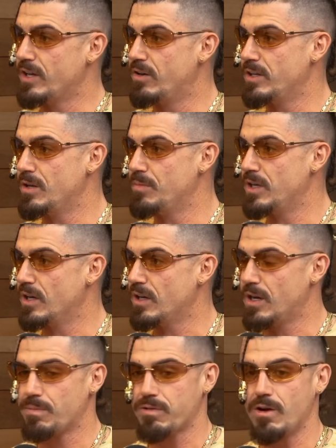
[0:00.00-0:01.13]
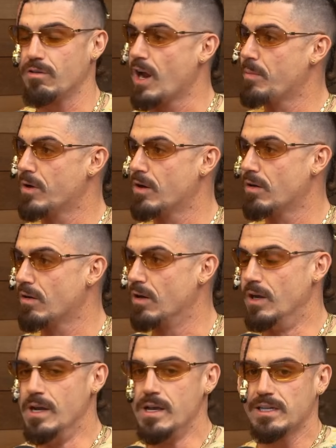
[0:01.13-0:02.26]
right? You don't need to be a
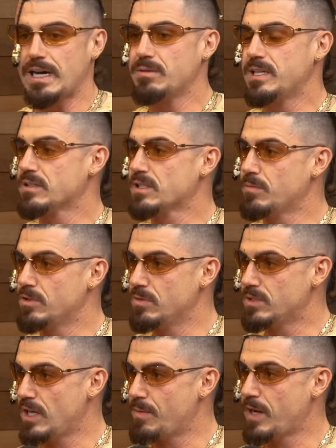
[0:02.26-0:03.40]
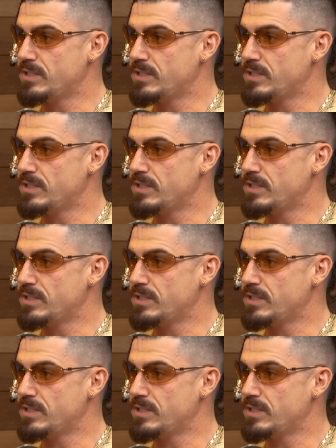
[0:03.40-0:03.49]
programmer, because I would tell someone who went to